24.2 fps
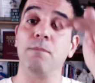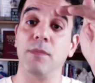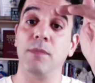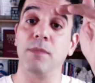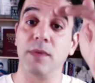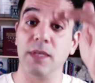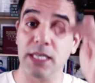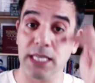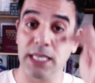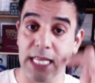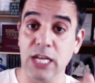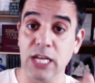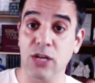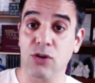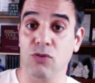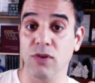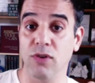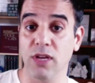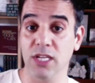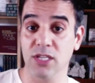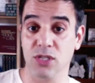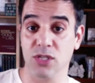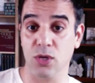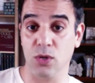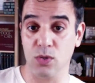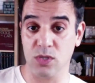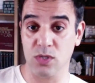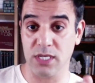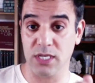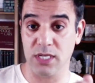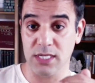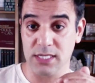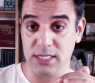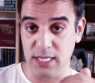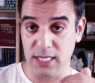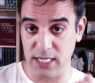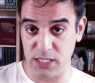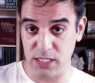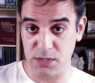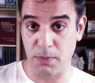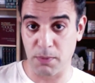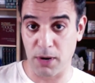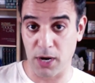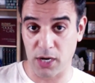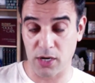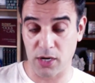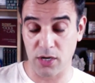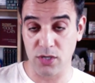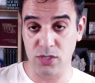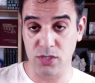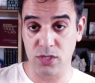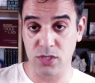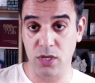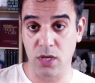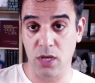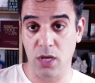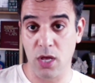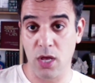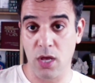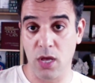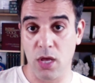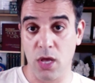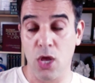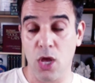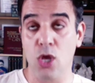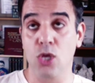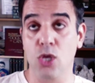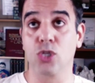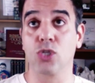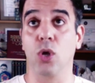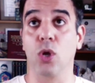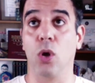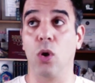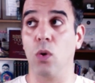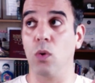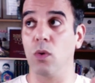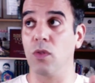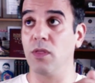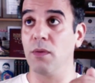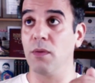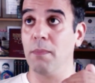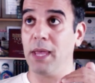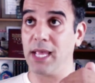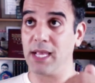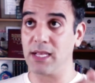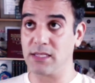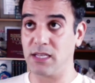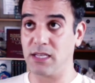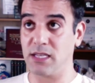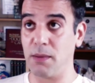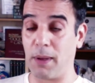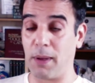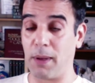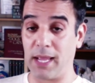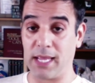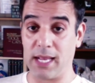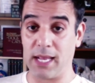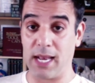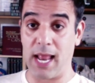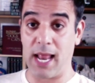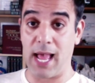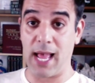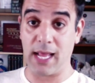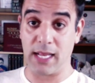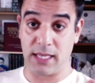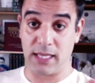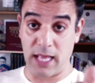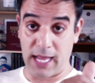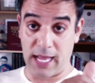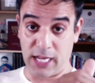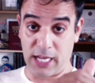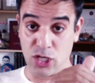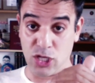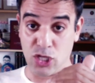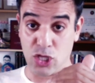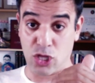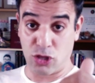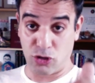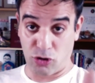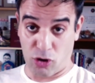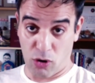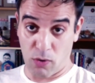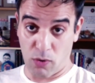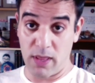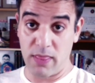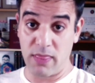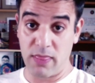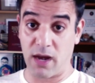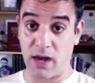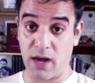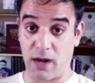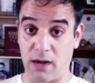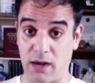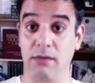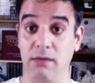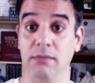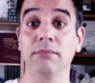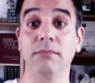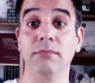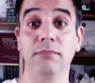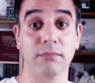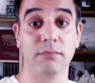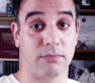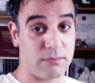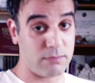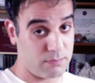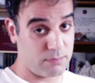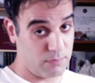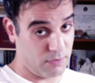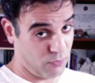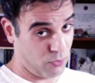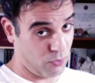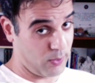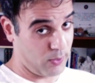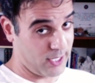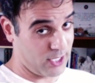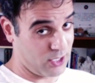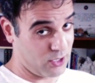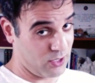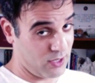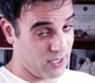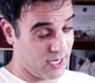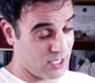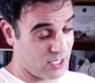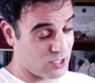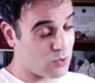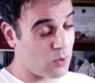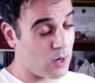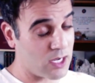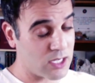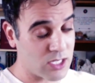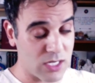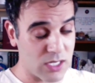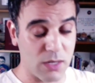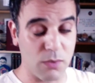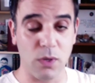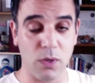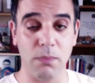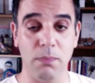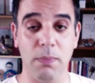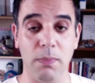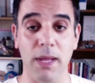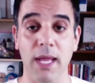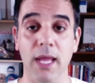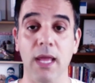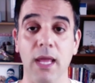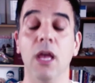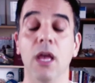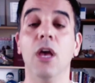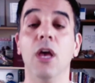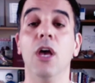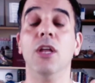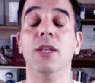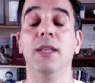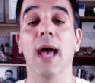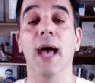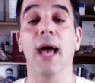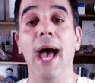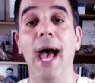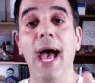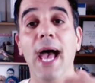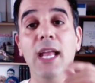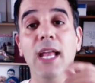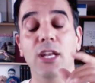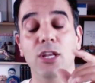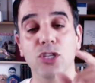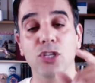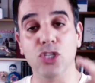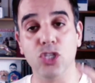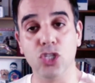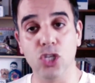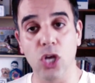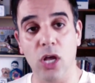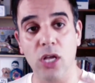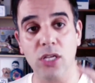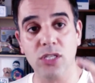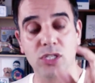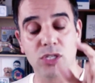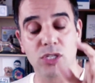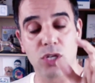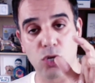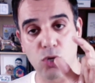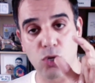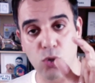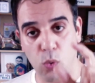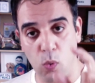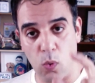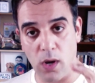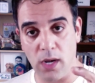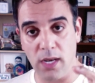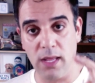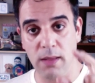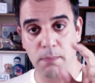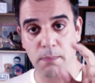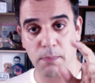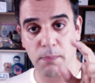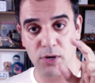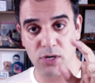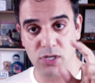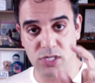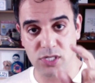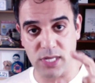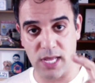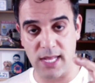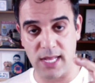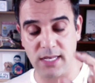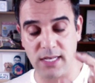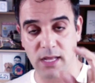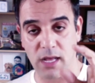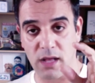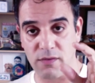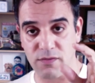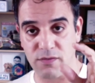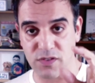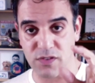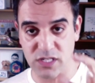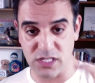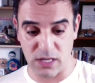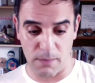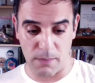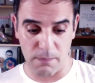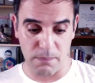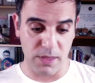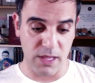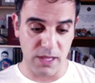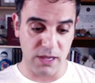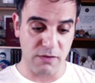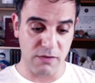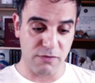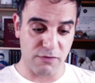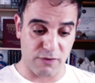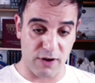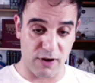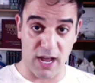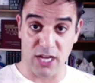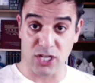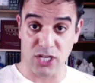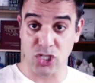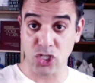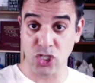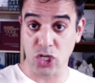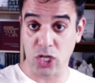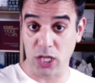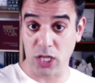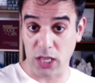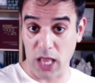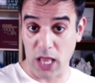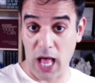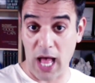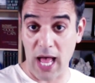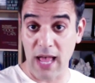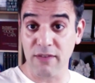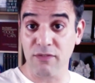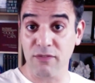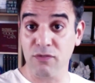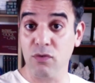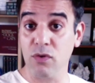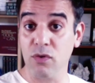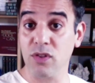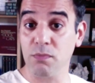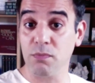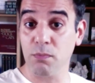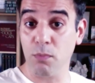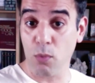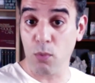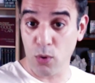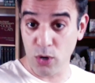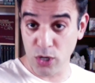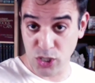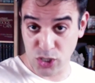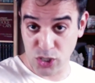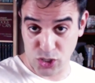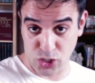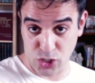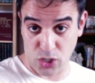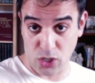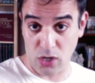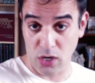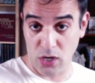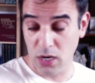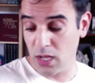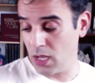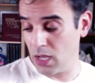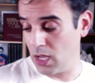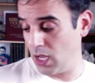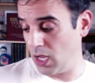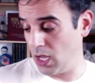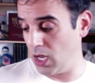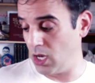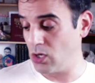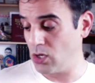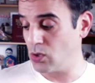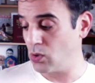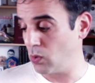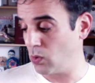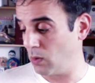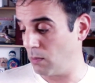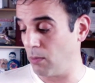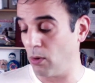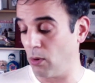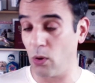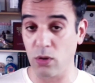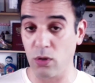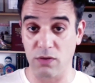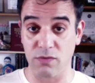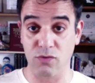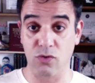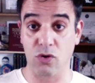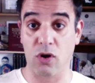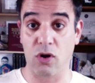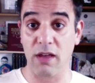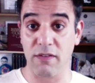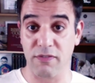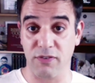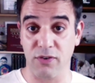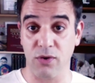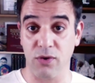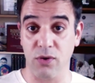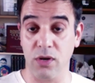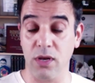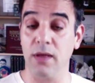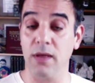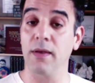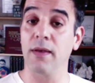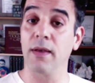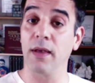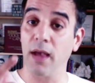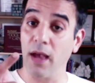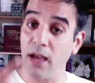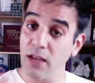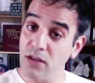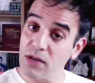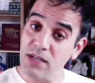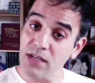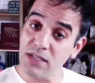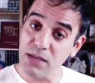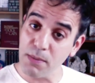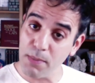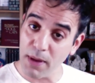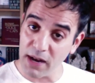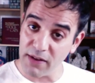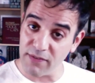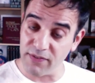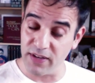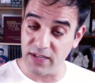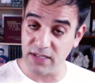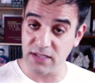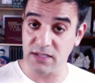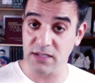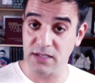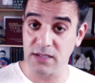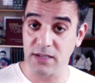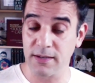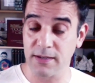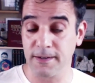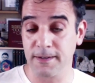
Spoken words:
decrease those disease markers. So the biggest tip I can throw in there before we get to the next question would be to add just 20% of something fresh, live with moisture, into a bowl of dry food, and you can see benefits.